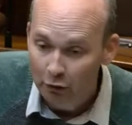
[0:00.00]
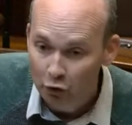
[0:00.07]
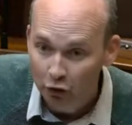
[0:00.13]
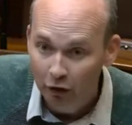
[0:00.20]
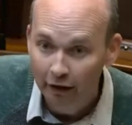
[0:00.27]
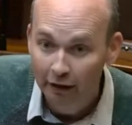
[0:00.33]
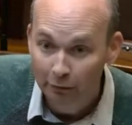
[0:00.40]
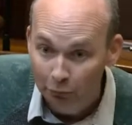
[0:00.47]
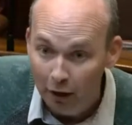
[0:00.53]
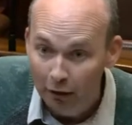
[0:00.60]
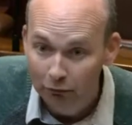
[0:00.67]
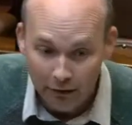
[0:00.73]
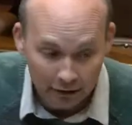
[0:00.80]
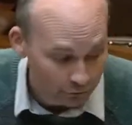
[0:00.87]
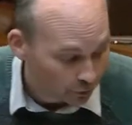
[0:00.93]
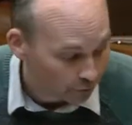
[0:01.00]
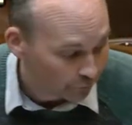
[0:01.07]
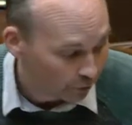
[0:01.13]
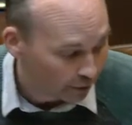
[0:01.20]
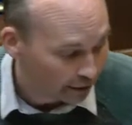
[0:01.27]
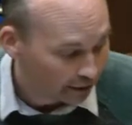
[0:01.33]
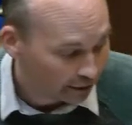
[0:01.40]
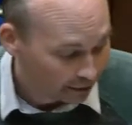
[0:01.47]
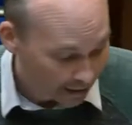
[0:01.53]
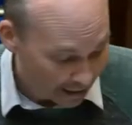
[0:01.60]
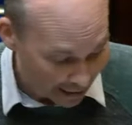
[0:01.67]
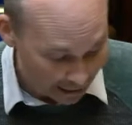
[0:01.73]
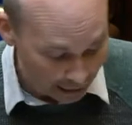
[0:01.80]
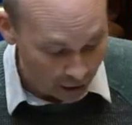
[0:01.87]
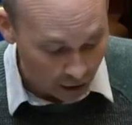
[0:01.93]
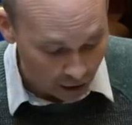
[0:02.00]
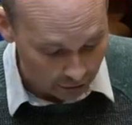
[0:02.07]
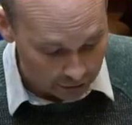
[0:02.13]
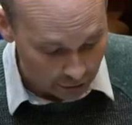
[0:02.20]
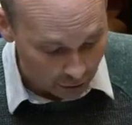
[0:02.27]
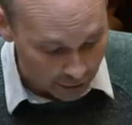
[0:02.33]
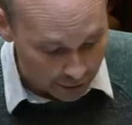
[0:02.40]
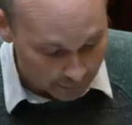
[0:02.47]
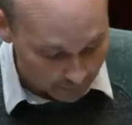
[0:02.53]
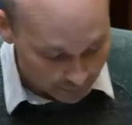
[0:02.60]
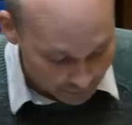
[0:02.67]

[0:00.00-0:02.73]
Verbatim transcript: trial, probably for a very uh, long time,